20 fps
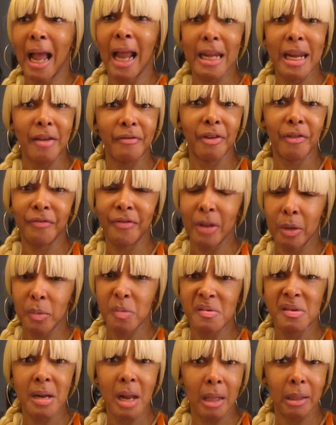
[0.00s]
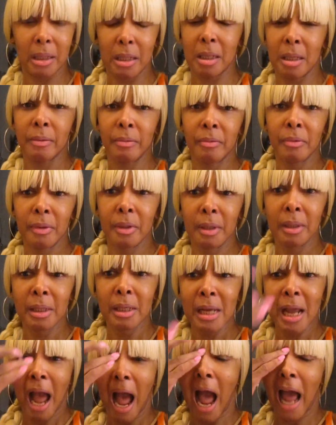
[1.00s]
I never felt nothing.
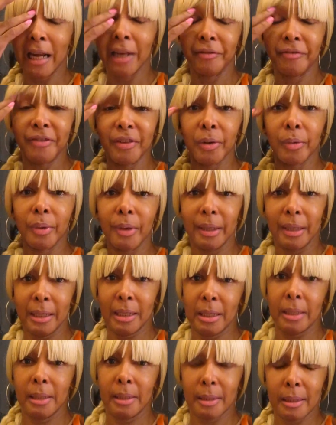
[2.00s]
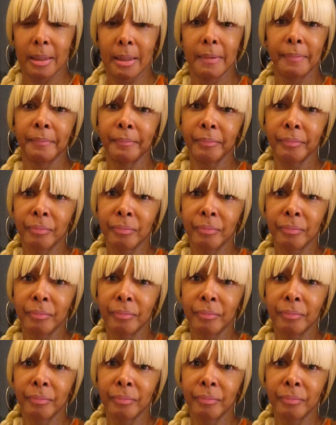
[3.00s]
I didn't feel anything